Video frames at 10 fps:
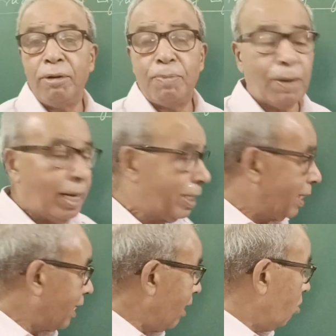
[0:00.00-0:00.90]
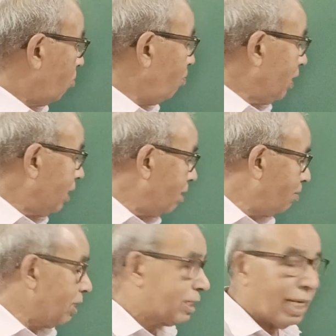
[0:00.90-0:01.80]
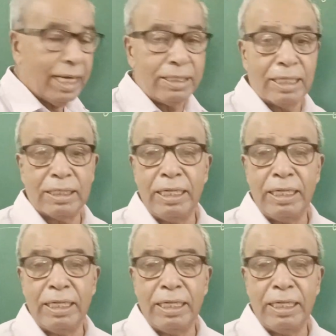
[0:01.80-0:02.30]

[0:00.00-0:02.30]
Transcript: particle of medium inside the